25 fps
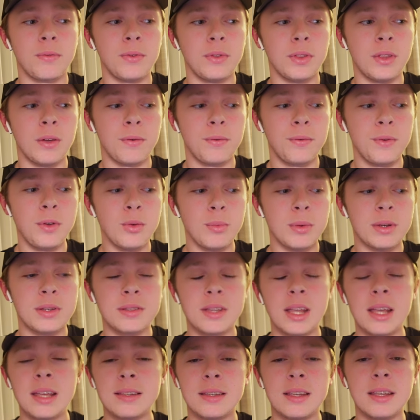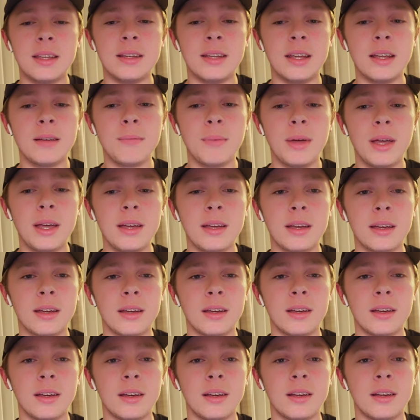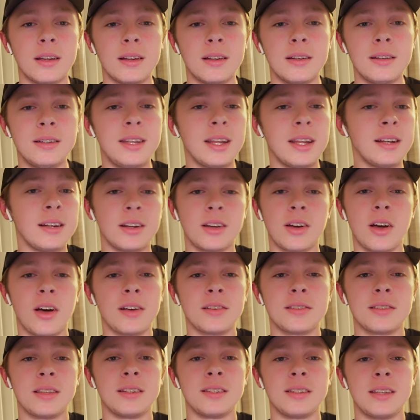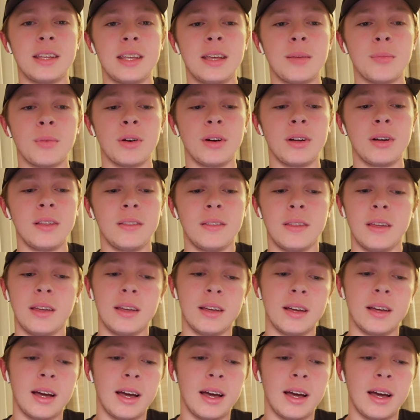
the few mistakes he did make didn't cost the team or anything.